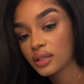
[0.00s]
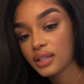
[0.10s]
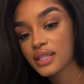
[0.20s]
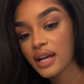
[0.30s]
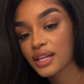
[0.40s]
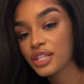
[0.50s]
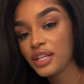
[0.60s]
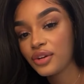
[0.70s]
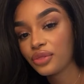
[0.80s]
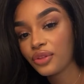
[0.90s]
is it actually
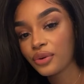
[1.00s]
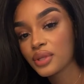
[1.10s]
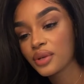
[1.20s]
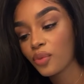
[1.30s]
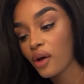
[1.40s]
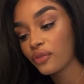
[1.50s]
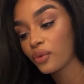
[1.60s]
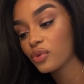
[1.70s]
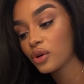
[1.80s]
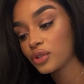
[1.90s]
good though is it worth the
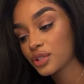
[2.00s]
watch